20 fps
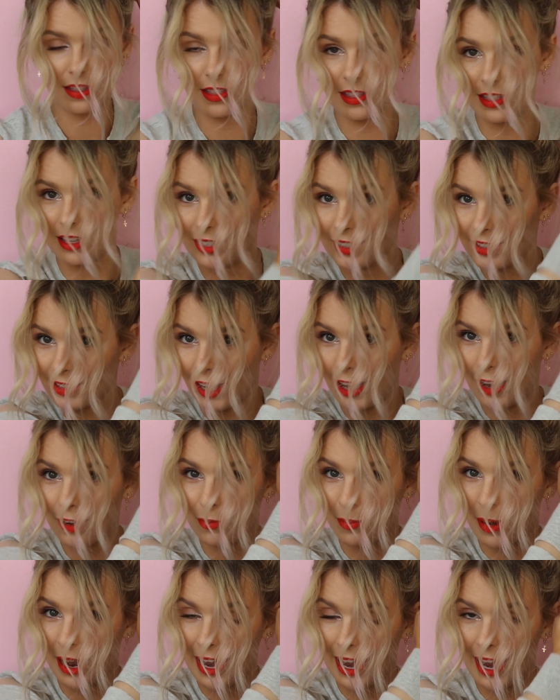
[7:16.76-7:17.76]
This side
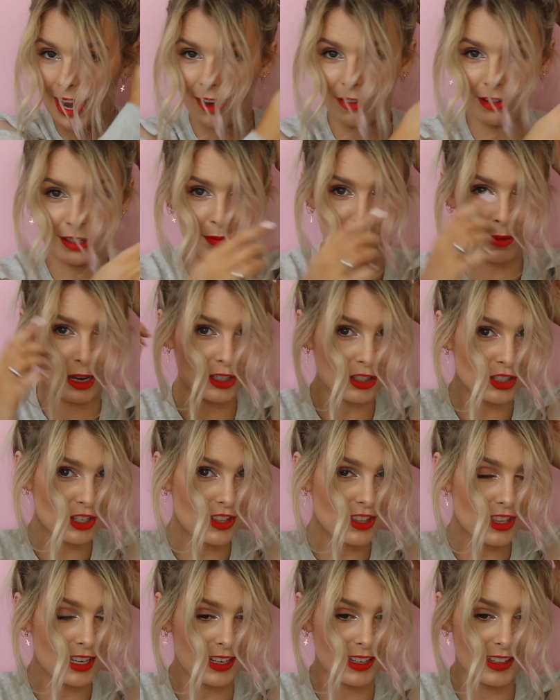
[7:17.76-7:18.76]
of my hair is much
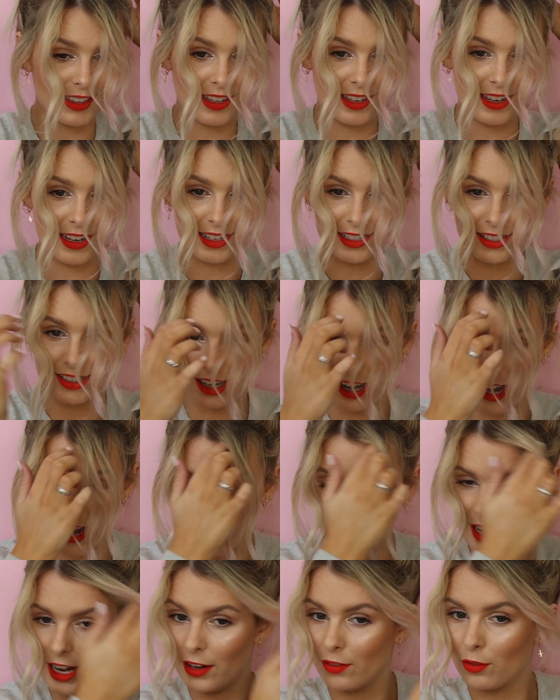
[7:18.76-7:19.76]
thicker than this
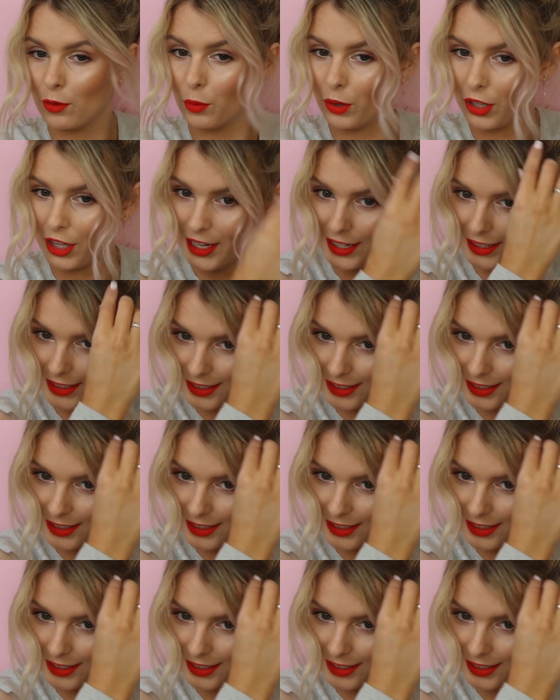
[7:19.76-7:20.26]
side, even with